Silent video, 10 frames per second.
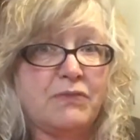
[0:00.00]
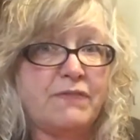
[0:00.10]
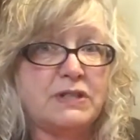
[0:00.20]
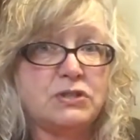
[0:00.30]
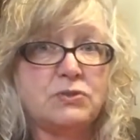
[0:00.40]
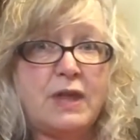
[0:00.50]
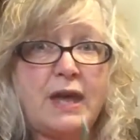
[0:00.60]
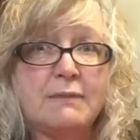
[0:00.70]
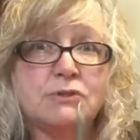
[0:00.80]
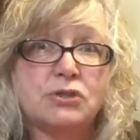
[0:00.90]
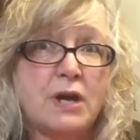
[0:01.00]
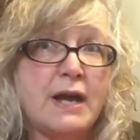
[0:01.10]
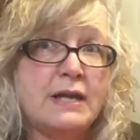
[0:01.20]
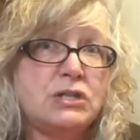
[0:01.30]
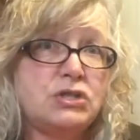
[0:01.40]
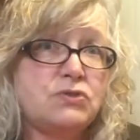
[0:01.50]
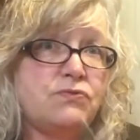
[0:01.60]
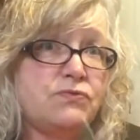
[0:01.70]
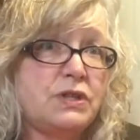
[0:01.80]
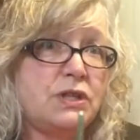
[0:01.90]
If I do that, I'm trying to
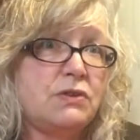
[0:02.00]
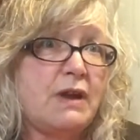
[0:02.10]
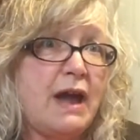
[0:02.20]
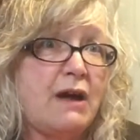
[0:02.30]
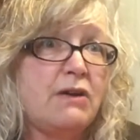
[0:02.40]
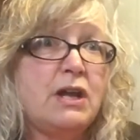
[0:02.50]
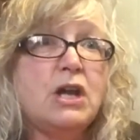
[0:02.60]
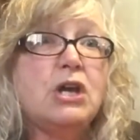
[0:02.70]
figure out